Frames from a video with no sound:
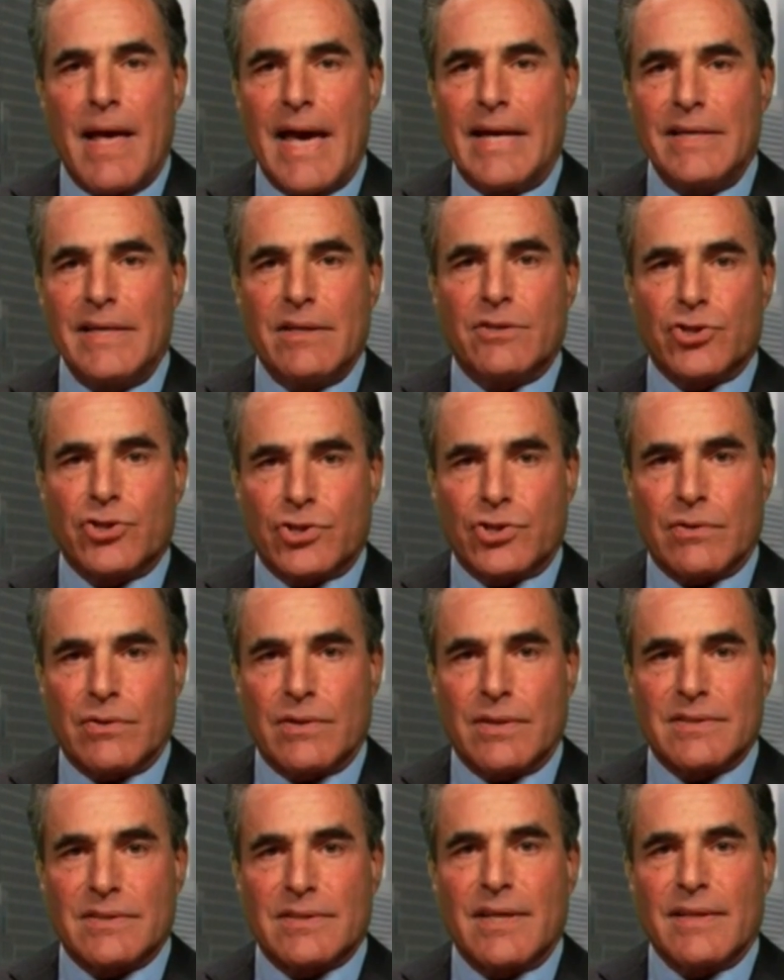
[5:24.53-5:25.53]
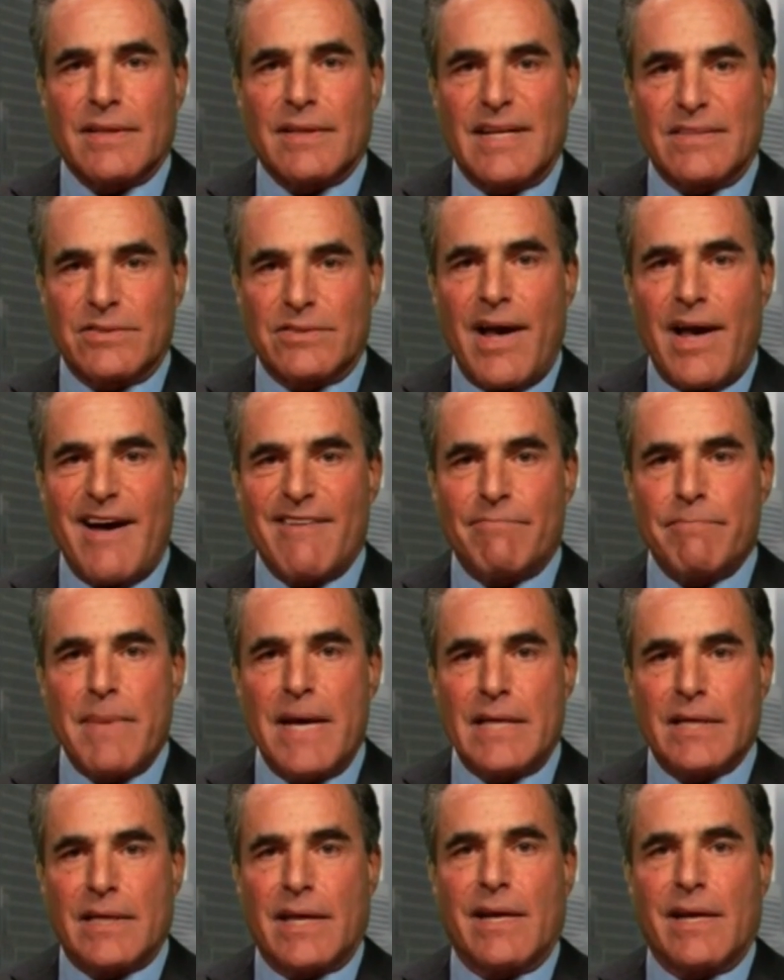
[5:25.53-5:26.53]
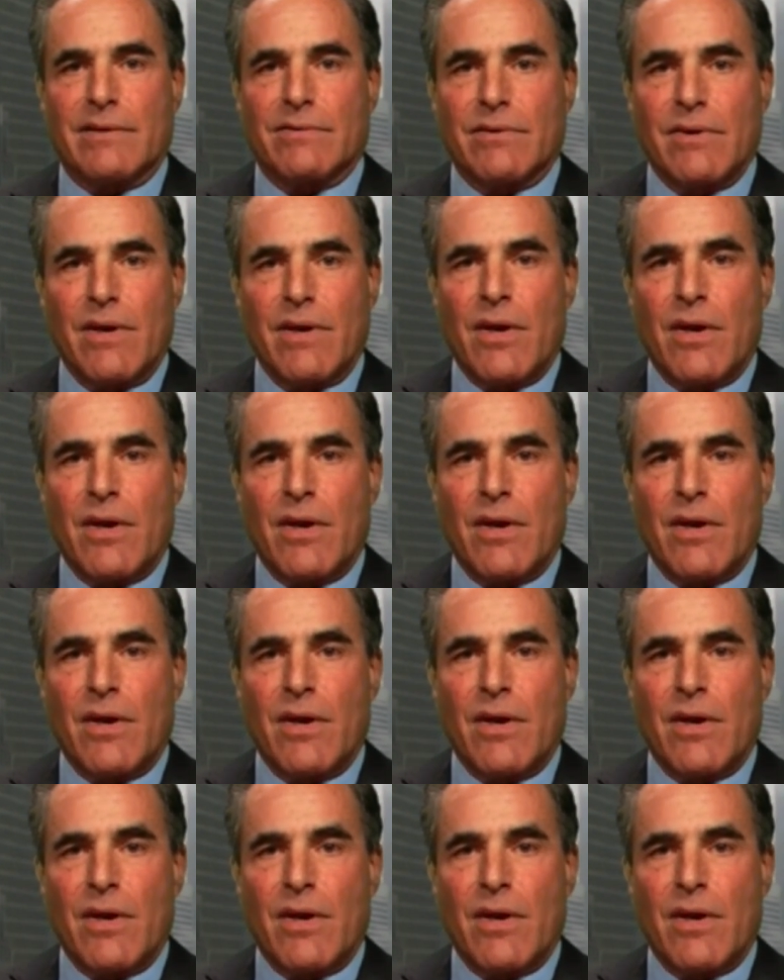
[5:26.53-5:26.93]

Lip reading: any insurance than to have Medicaid.